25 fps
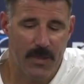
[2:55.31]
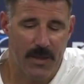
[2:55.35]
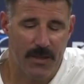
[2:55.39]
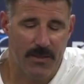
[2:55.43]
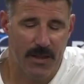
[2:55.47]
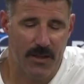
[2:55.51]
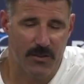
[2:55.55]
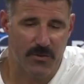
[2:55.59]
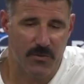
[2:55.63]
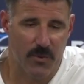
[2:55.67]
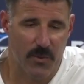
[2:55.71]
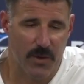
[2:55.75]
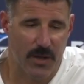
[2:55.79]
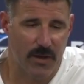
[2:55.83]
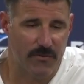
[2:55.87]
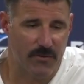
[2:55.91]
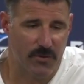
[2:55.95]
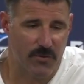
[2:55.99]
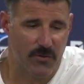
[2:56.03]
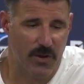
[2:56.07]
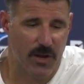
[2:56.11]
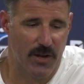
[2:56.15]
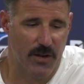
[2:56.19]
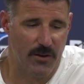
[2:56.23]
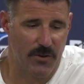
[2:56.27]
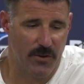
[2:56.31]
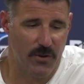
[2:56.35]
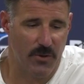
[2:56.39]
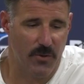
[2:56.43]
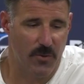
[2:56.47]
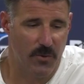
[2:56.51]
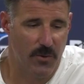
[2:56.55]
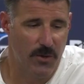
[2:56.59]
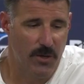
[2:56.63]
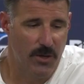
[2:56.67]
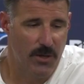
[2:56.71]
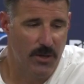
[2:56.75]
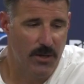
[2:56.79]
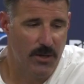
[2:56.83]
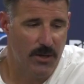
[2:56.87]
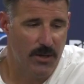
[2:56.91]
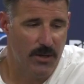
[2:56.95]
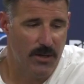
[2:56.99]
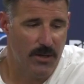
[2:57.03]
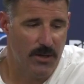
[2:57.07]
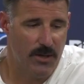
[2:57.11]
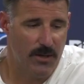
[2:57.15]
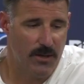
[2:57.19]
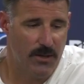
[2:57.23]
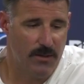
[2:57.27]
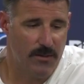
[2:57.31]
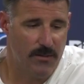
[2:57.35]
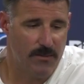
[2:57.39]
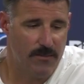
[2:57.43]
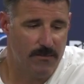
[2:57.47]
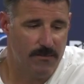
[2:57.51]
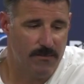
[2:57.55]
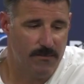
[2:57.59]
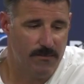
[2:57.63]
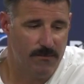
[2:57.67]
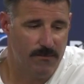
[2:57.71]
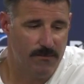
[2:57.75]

That's what we have to try to do. Um,